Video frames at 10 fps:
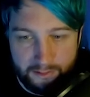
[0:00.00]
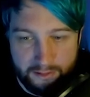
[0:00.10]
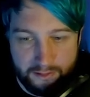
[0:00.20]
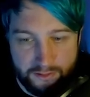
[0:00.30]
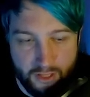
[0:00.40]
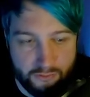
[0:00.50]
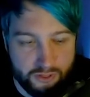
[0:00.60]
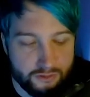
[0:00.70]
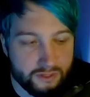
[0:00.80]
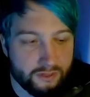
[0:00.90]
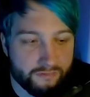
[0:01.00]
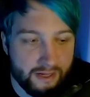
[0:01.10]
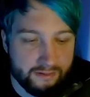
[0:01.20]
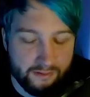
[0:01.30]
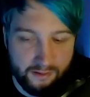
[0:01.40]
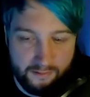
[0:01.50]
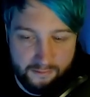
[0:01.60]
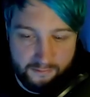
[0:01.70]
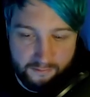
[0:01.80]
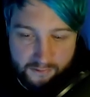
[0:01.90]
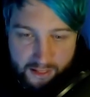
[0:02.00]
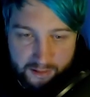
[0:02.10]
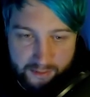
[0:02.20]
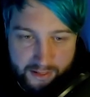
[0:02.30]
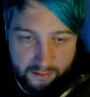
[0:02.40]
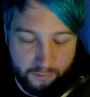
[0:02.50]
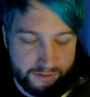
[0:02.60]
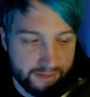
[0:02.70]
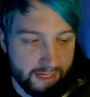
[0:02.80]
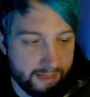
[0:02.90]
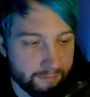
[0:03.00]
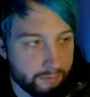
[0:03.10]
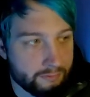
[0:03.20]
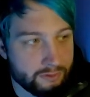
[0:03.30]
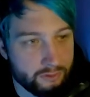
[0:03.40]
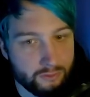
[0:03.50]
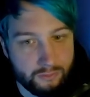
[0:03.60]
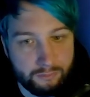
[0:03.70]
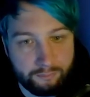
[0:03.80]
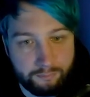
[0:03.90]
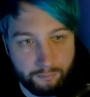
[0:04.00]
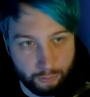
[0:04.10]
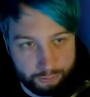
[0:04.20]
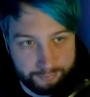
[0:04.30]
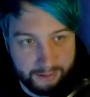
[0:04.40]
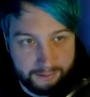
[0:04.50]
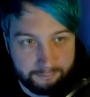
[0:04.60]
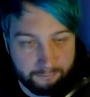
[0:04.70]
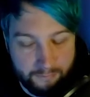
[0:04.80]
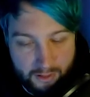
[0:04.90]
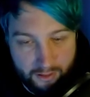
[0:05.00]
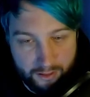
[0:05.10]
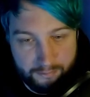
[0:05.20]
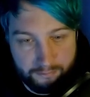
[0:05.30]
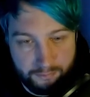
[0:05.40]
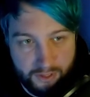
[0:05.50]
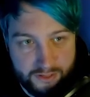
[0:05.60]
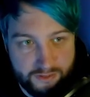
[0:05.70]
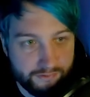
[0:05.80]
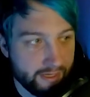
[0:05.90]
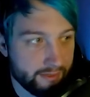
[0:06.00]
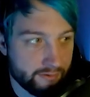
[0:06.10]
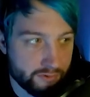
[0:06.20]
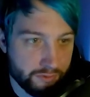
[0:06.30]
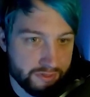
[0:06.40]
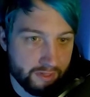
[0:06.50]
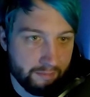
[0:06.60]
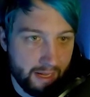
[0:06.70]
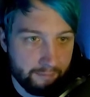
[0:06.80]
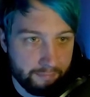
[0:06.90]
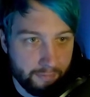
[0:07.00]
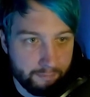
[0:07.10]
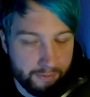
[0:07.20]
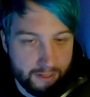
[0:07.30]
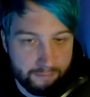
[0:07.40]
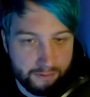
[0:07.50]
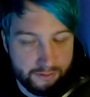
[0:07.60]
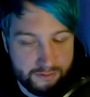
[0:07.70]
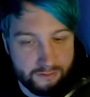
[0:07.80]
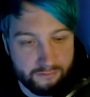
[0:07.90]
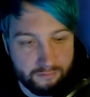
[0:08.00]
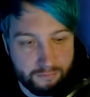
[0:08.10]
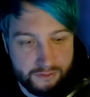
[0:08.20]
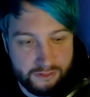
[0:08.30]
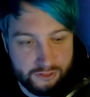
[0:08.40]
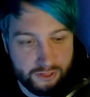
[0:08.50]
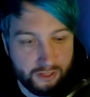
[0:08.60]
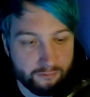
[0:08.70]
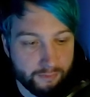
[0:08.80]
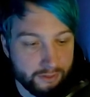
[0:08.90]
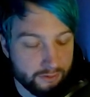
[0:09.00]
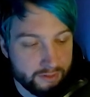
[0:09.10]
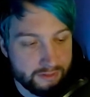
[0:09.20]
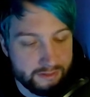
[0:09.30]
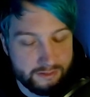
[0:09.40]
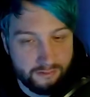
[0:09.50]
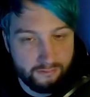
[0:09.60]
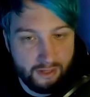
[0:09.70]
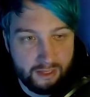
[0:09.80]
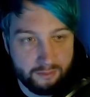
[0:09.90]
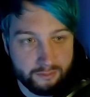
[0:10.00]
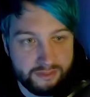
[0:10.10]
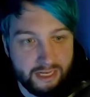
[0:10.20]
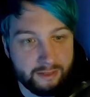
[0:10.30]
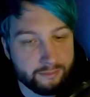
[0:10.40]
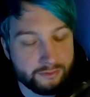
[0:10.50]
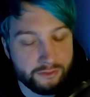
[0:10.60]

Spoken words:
So due to the fact that the enemy wasn't able to push me, because of A, the choice of the map, but B, because of positioning of my units, the enemy wasn't able to